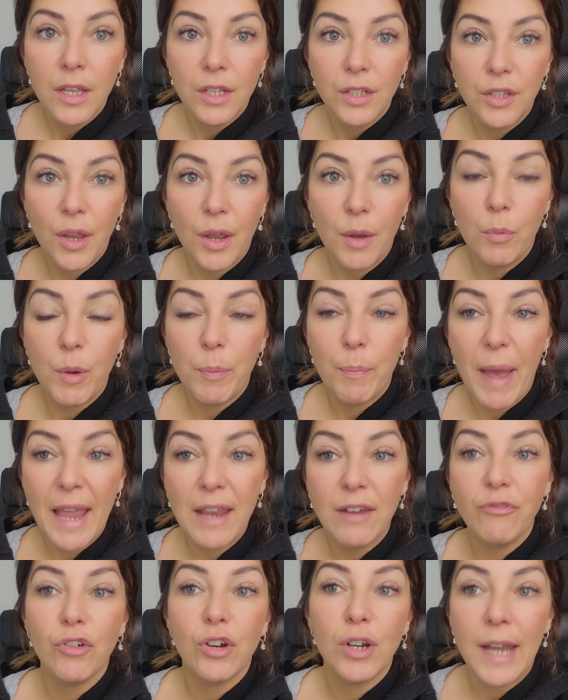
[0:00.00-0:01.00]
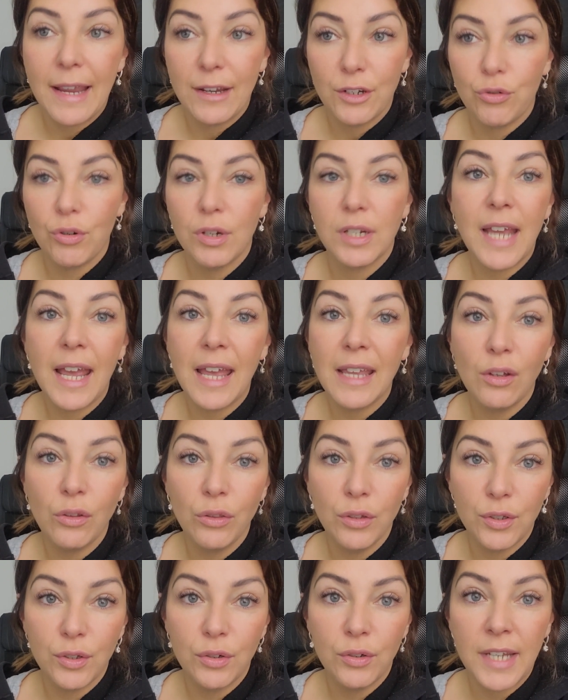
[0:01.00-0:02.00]
So we paid for an extra day
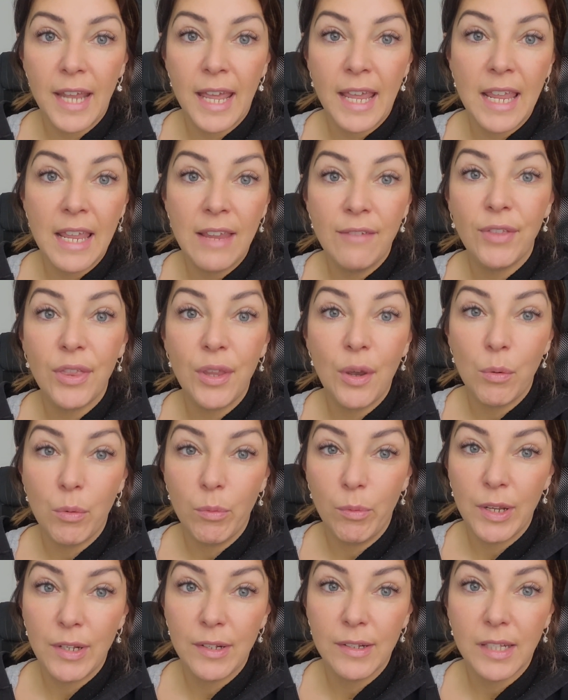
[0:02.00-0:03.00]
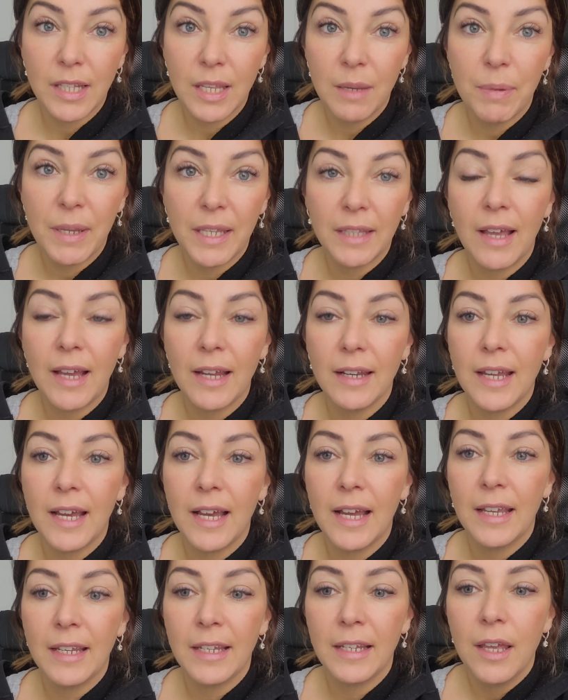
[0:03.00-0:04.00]
on the Sunday, even though we weren't sleeping that
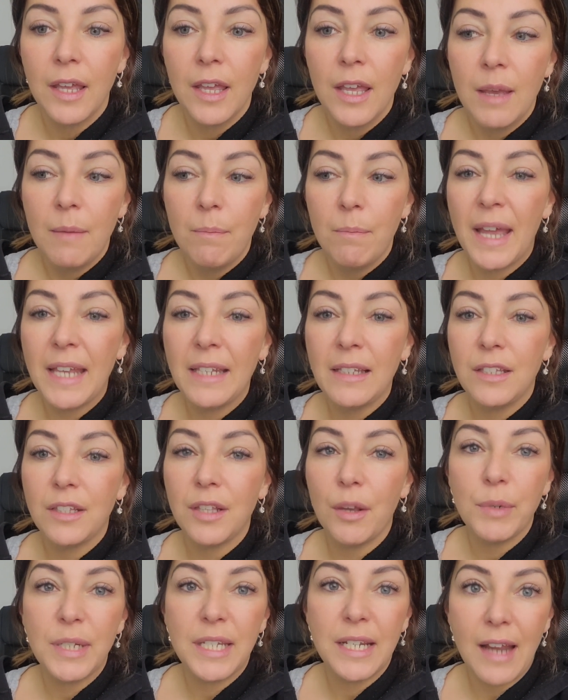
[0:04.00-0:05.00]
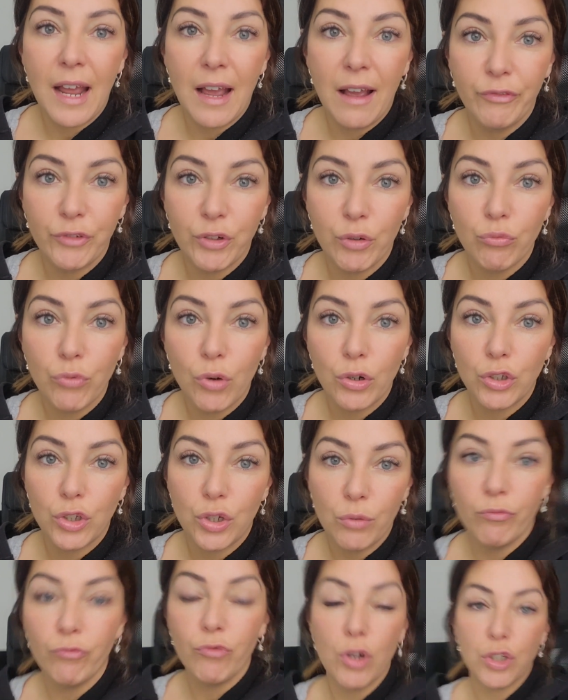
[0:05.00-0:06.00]
night, mainly so we didn't have to
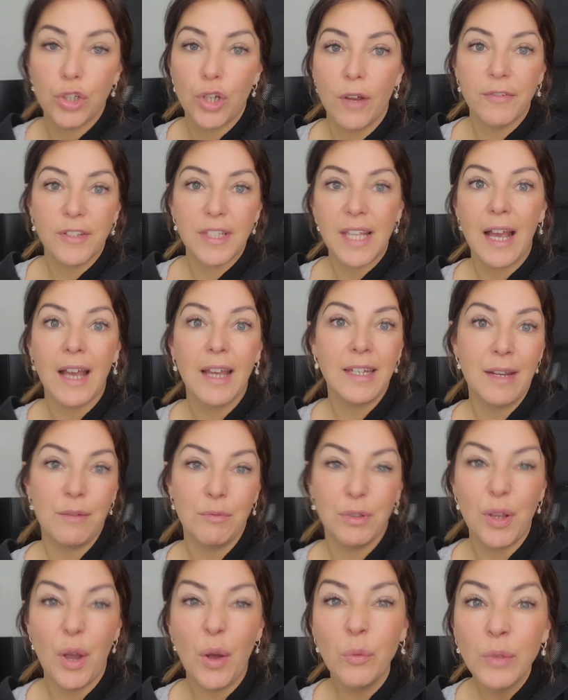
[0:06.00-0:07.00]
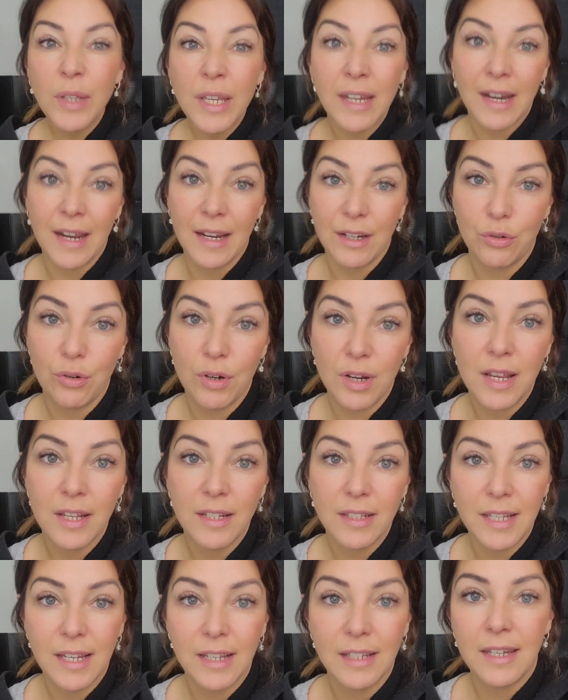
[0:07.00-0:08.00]
rush off site. Now, it was only an extra
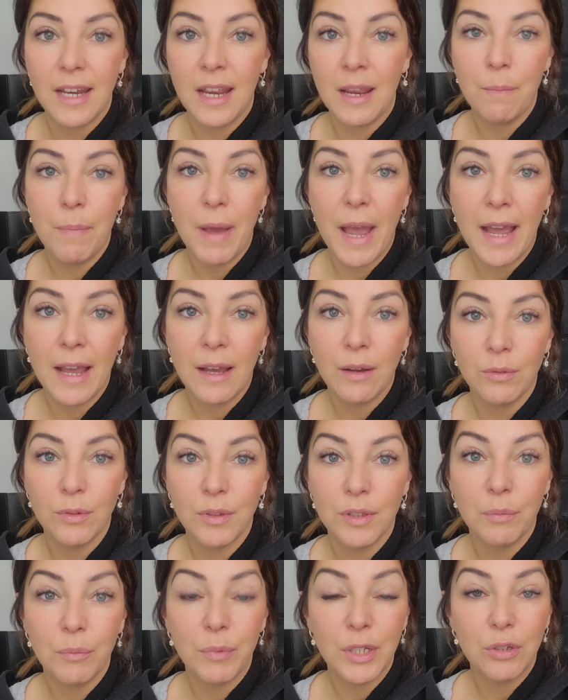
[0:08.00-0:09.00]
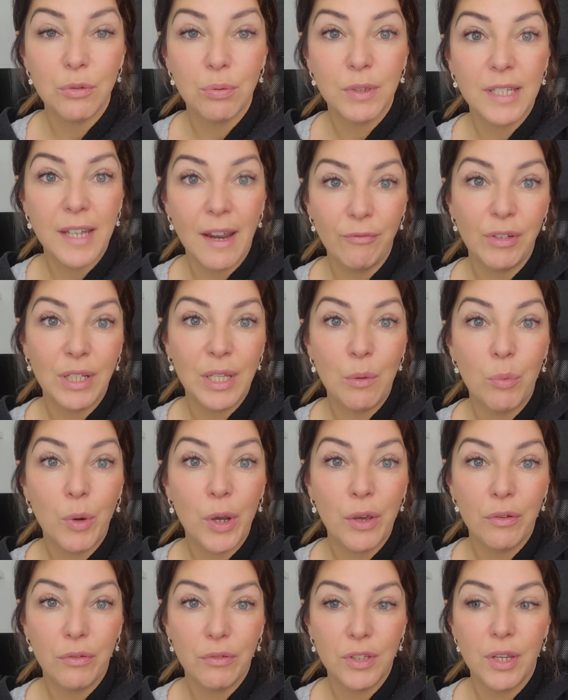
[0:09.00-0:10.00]
£16, which was definitely
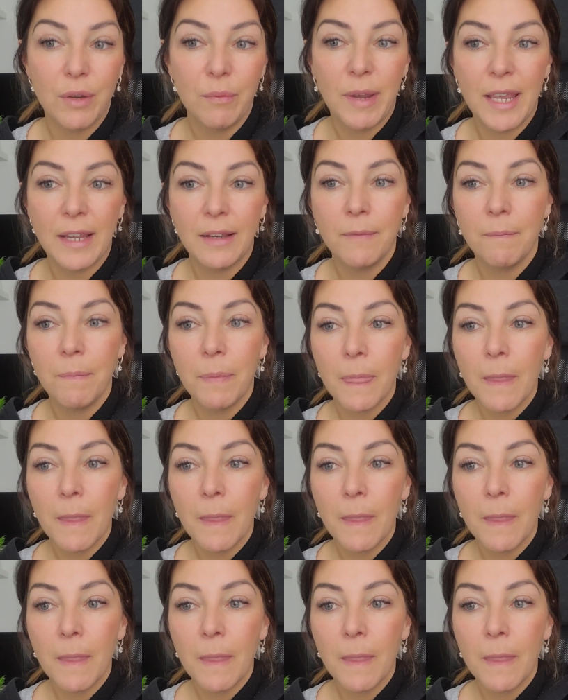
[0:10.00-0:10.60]
worth doing.